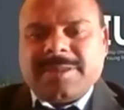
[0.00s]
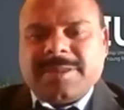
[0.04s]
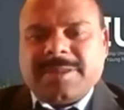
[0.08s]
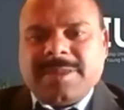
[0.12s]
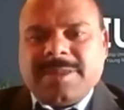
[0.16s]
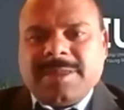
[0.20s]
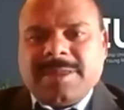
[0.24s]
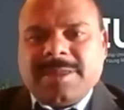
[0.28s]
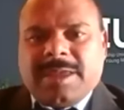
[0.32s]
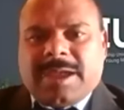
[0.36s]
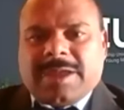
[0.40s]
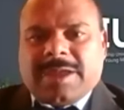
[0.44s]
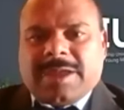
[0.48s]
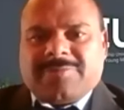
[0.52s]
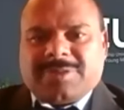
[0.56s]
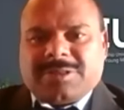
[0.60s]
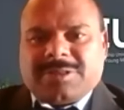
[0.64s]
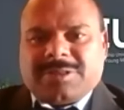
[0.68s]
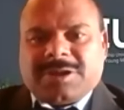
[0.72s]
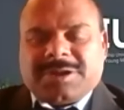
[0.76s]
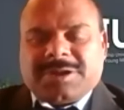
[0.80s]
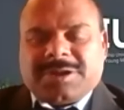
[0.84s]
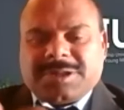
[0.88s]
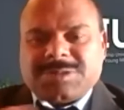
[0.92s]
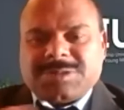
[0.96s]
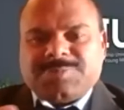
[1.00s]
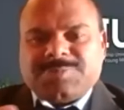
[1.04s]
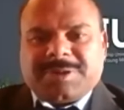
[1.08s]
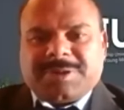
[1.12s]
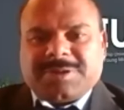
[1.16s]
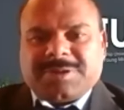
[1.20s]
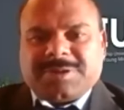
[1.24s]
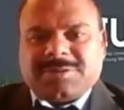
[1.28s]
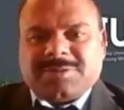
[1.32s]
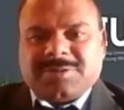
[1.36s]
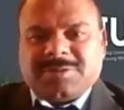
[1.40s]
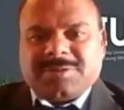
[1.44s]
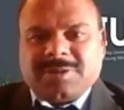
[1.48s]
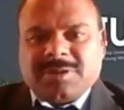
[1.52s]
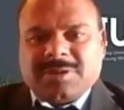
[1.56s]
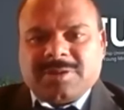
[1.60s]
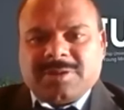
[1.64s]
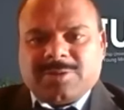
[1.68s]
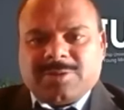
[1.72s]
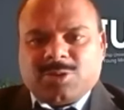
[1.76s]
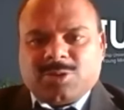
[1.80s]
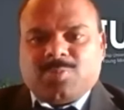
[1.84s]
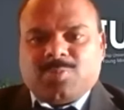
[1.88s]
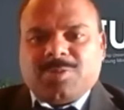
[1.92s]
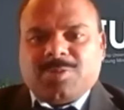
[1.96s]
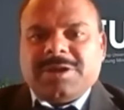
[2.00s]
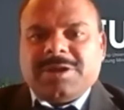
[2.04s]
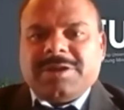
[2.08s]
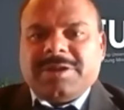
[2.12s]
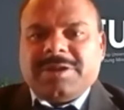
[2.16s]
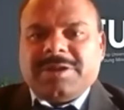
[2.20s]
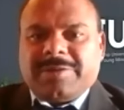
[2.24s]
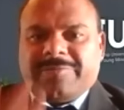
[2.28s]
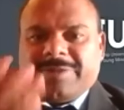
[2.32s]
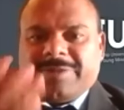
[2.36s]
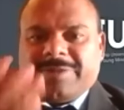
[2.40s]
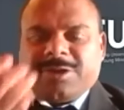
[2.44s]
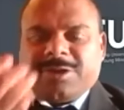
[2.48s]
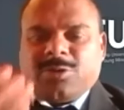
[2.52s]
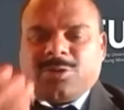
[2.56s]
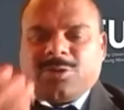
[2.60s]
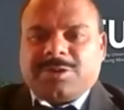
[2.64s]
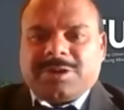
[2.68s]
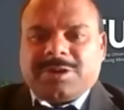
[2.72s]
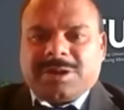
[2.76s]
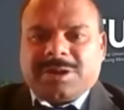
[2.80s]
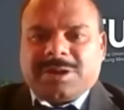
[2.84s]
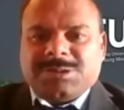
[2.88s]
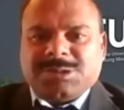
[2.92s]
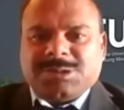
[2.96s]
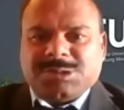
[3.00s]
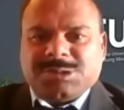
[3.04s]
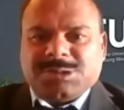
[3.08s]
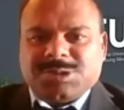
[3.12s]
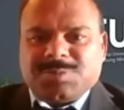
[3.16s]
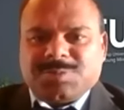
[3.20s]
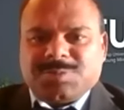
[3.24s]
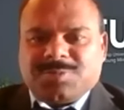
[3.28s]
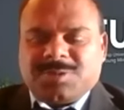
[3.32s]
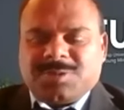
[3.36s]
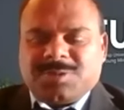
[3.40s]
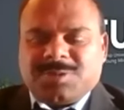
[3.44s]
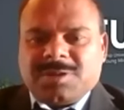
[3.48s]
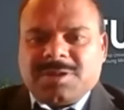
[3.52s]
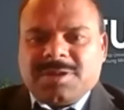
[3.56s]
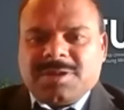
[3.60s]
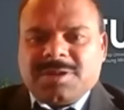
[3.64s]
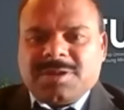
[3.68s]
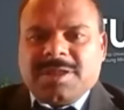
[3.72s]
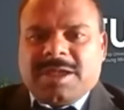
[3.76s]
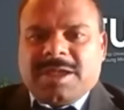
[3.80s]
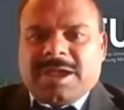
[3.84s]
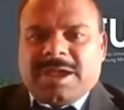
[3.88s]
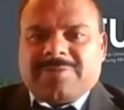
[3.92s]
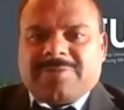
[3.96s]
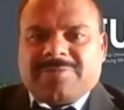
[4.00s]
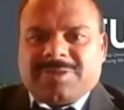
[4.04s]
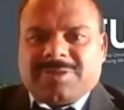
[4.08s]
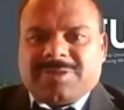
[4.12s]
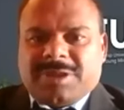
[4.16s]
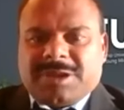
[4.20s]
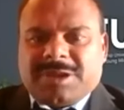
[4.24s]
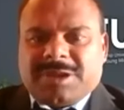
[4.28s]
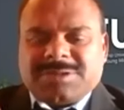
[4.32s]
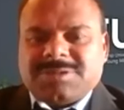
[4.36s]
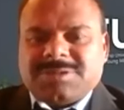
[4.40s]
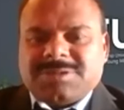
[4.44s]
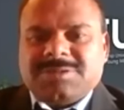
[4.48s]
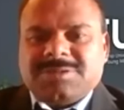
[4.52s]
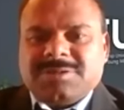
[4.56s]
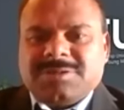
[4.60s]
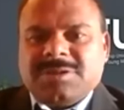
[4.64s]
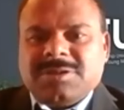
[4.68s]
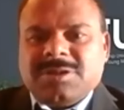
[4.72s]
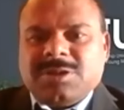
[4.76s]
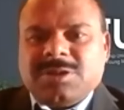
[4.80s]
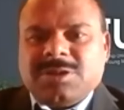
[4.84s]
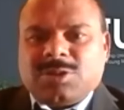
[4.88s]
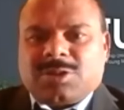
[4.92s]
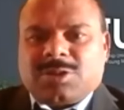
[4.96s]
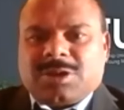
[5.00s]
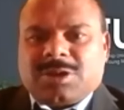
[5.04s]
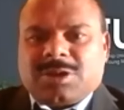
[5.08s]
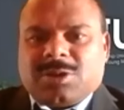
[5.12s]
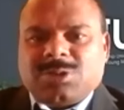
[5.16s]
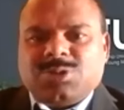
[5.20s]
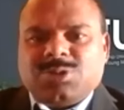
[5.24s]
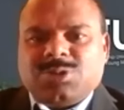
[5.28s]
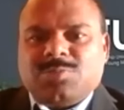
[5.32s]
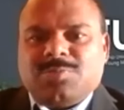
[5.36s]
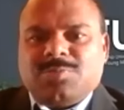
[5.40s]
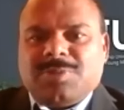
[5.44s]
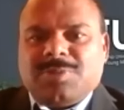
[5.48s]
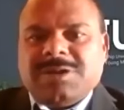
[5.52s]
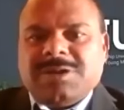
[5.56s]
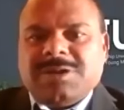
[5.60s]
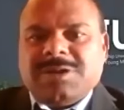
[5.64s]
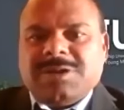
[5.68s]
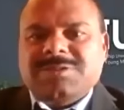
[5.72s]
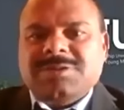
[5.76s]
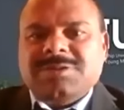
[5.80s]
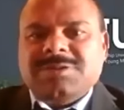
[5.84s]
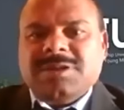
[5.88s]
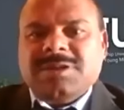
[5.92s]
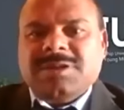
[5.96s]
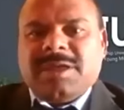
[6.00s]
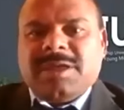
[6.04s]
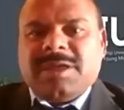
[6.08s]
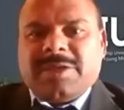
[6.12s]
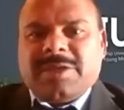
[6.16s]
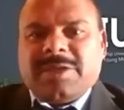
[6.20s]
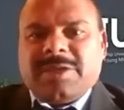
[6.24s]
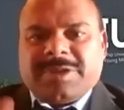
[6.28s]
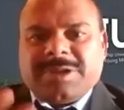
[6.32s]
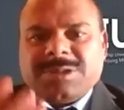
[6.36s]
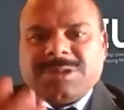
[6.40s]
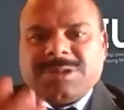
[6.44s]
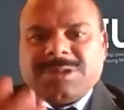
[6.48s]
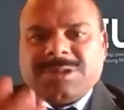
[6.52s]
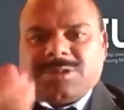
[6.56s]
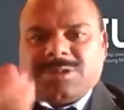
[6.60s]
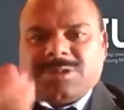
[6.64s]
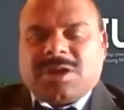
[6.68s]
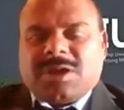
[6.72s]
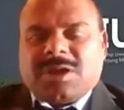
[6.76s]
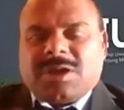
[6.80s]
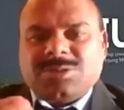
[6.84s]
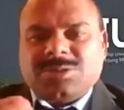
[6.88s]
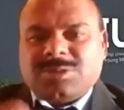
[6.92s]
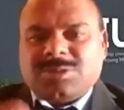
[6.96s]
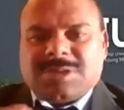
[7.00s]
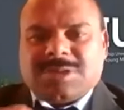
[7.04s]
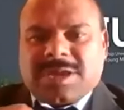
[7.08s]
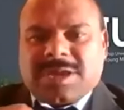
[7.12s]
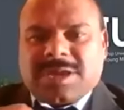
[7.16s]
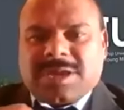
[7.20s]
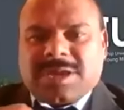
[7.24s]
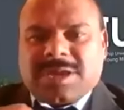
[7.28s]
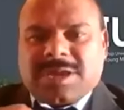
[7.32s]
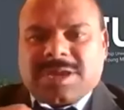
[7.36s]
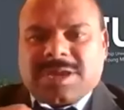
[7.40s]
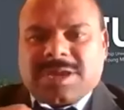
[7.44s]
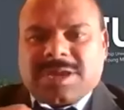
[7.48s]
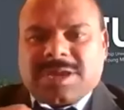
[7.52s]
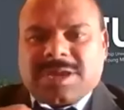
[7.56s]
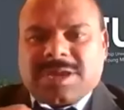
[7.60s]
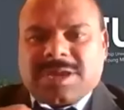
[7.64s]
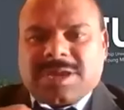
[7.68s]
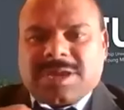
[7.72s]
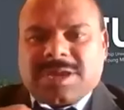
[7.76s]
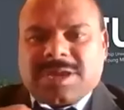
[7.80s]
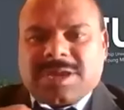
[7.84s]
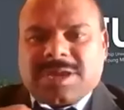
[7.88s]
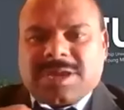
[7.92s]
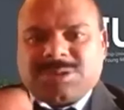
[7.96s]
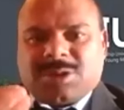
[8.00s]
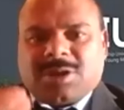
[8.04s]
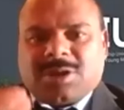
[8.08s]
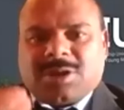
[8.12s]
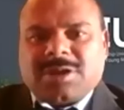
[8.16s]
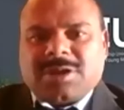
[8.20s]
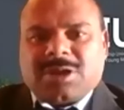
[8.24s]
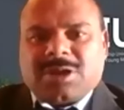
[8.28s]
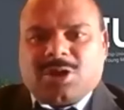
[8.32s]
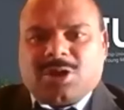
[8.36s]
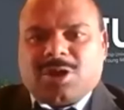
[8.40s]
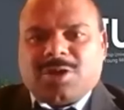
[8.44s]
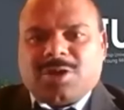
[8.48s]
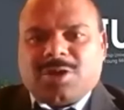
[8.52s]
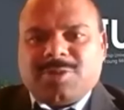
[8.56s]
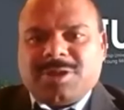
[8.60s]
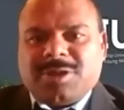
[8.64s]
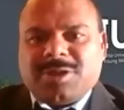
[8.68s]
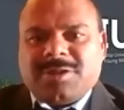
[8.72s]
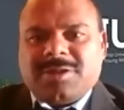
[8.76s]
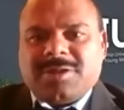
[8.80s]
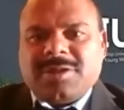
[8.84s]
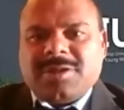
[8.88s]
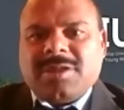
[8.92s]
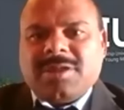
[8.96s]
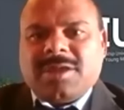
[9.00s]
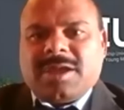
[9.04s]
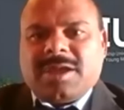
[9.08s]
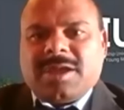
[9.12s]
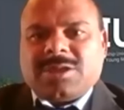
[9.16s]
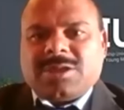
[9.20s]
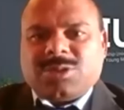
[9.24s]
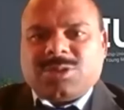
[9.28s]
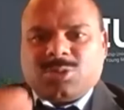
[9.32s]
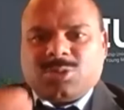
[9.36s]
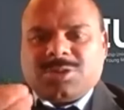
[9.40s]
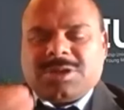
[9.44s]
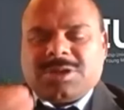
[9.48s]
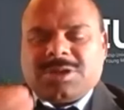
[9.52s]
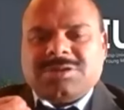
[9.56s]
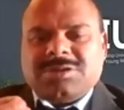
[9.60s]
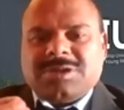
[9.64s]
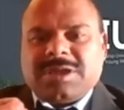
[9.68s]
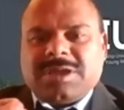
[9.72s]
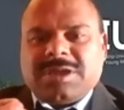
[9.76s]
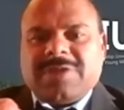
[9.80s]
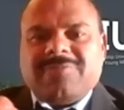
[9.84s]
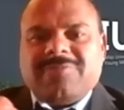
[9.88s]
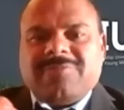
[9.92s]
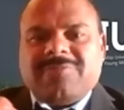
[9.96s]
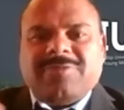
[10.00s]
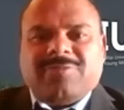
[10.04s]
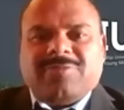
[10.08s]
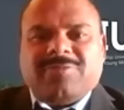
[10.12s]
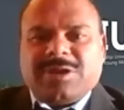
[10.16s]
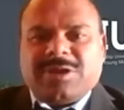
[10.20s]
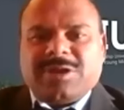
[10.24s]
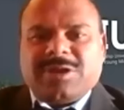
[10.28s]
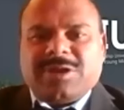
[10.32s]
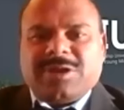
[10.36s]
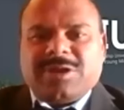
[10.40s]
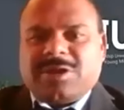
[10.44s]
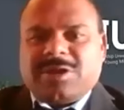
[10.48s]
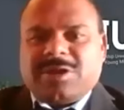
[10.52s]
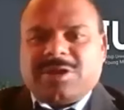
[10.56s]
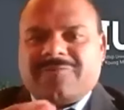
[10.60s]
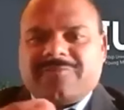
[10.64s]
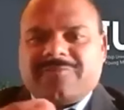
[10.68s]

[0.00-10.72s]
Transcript: And with that respect, you build a very good relationship. And with that, you can also build a very strong society and strong economy. And so that every one of